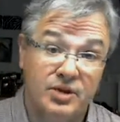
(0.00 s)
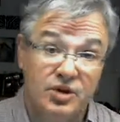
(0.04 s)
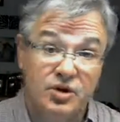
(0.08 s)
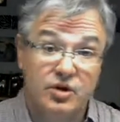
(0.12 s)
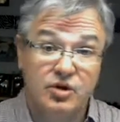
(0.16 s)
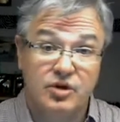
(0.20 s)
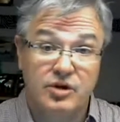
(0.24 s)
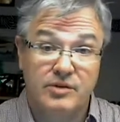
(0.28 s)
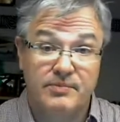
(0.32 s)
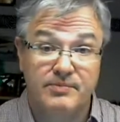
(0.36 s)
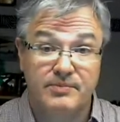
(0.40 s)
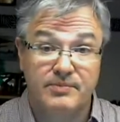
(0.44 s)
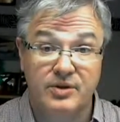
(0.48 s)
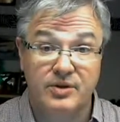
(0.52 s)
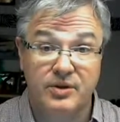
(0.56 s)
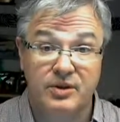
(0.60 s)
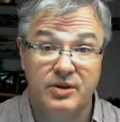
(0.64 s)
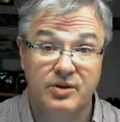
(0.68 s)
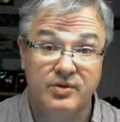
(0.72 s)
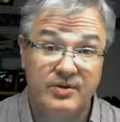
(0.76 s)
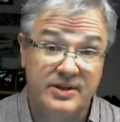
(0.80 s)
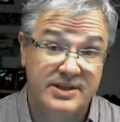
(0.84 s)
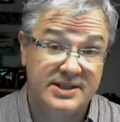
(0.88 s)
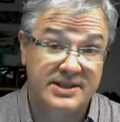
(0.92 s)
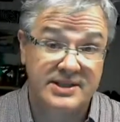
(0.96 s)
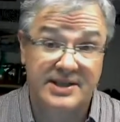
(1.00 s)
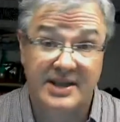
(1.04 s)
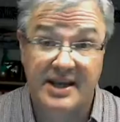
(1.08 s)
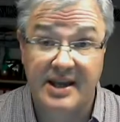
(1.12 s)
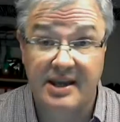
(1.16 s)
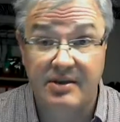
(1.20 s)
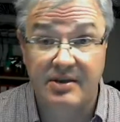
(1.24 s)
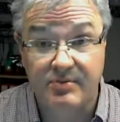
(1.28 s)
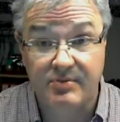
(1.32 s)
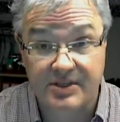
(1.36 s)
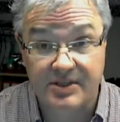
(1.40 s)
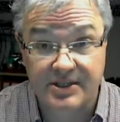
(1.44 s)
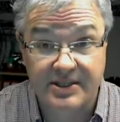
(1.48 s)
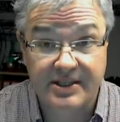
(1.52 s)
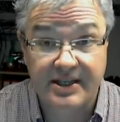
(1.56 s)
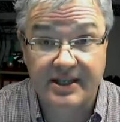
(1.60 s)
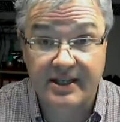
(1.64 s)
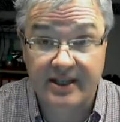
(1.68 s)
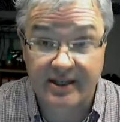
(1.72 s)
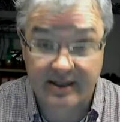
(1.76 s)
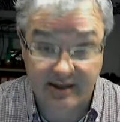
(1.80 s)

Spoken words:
Europe to USA was still